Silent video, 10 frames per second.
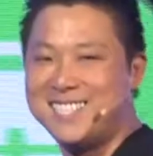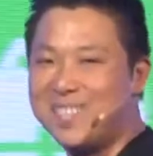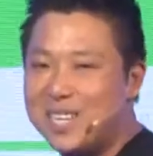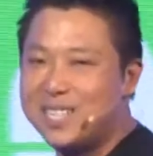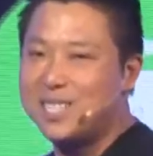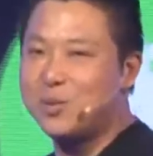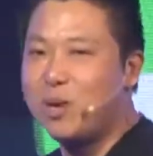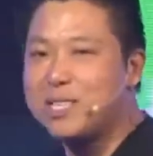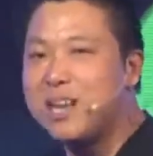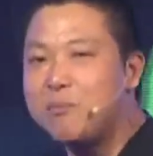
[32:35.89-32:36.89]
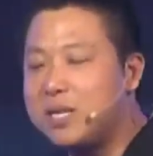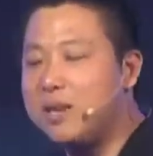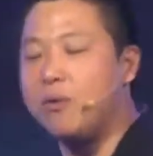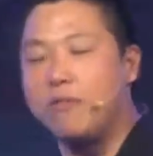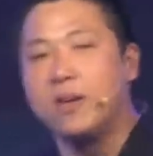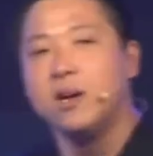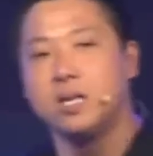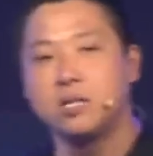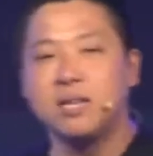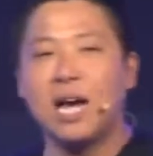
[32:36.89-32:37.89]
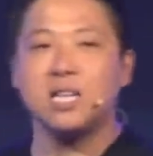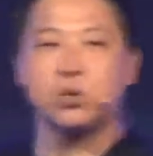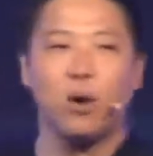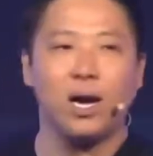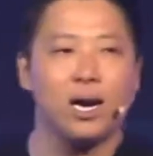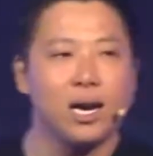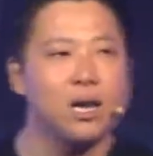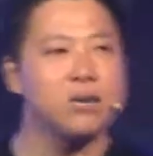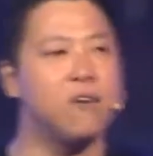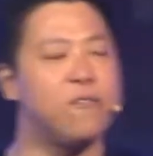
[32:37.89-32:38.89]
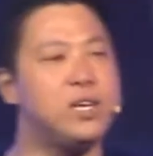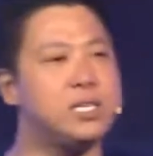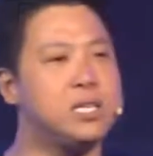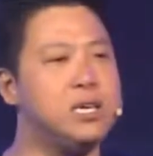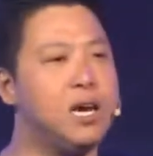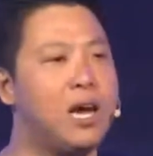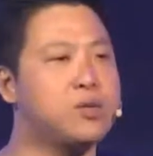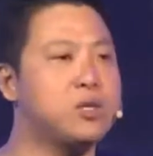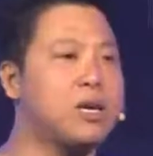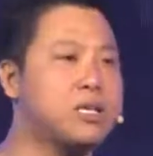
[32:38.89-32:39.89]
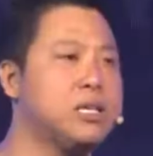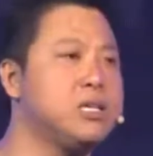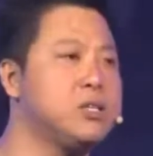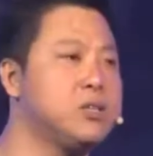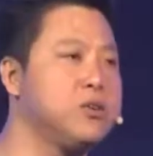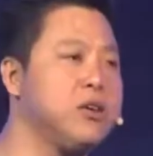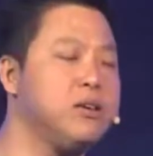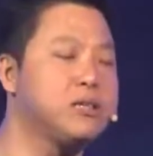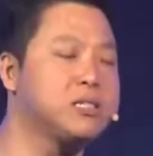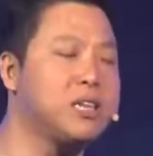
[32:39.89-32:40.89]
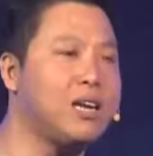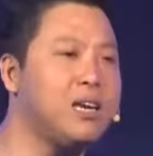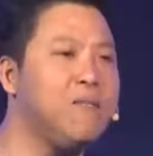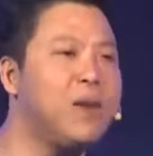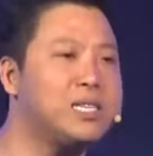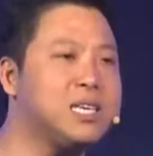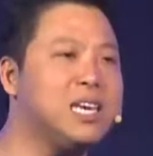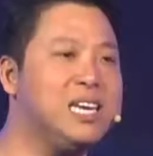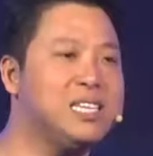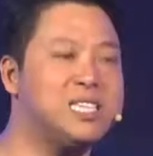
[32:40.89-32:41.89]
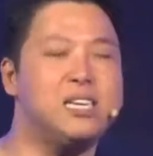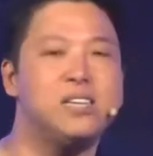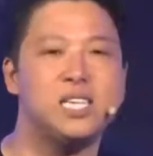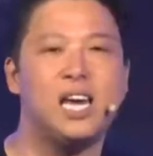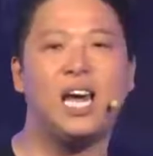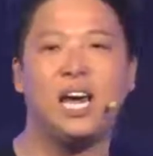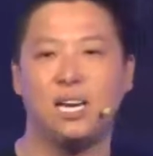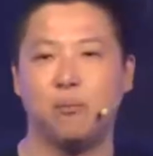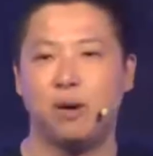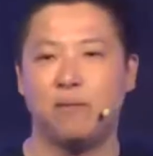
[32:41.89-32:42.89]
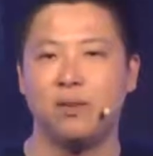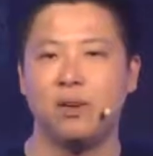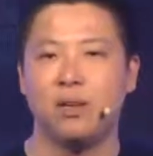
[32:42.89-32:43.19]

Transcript: So this is something that we face. So that is why a lot of VC have structured to start investing in Series A and above.